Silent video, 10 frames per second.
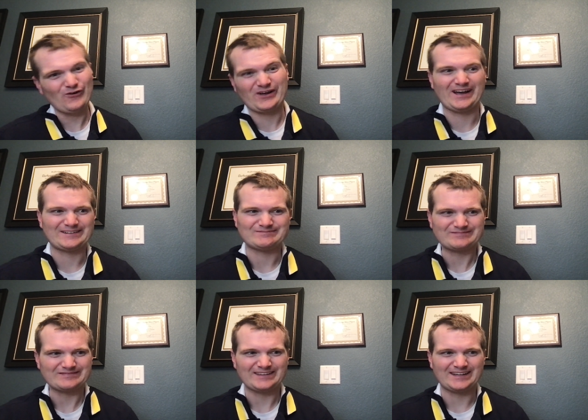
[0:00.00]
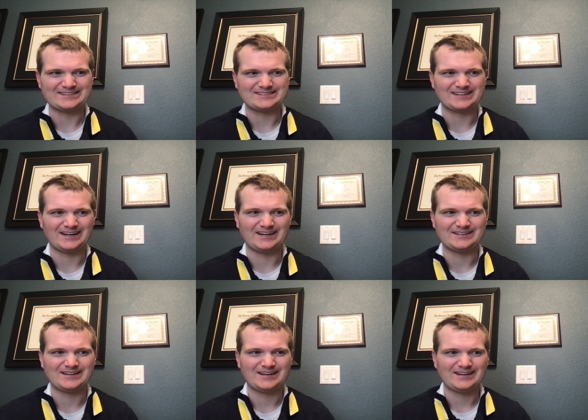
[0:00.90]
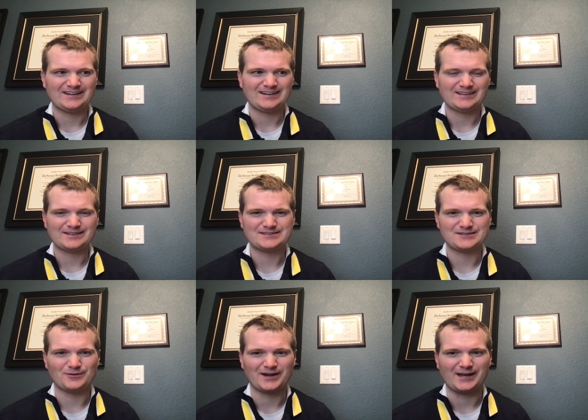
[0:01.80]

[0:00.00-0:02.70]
okay, let's, uh, let's see what